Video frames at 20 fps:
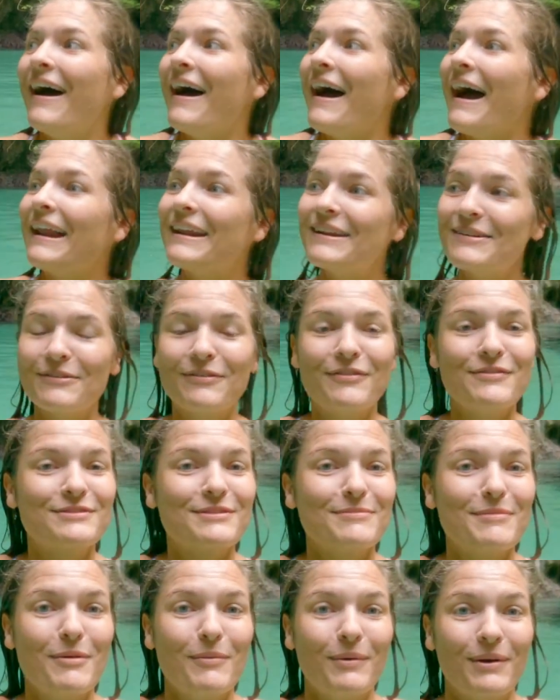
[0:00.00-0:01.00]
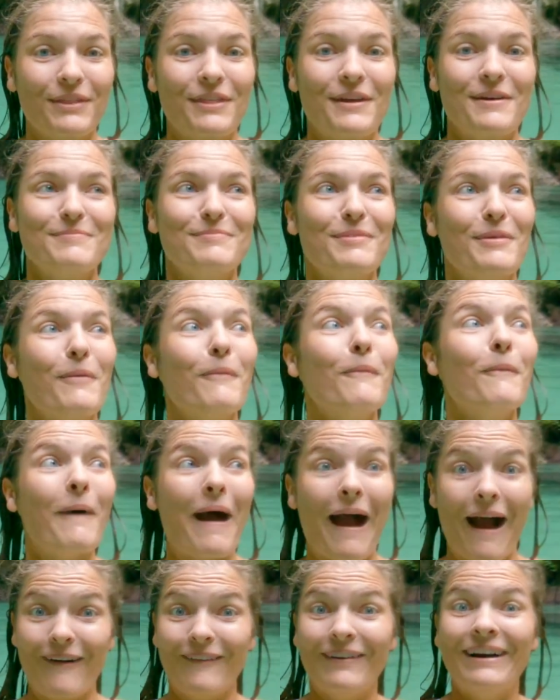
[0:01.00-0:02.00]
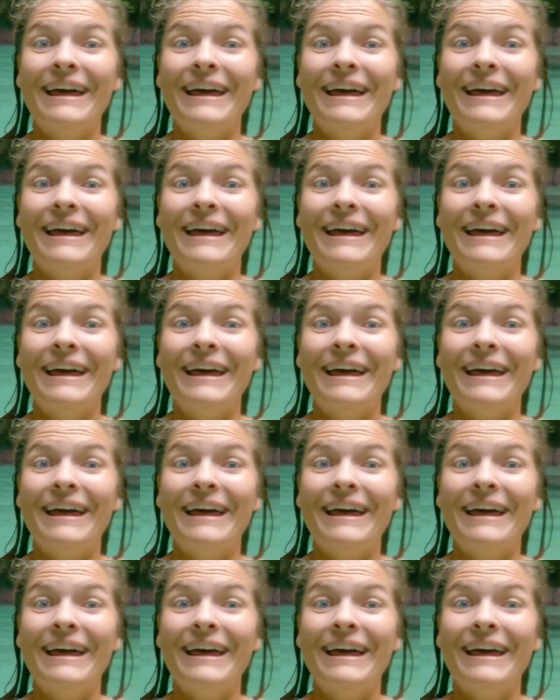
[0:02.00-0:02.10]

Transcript: I didn't know if it was gonna be worth it, but wow.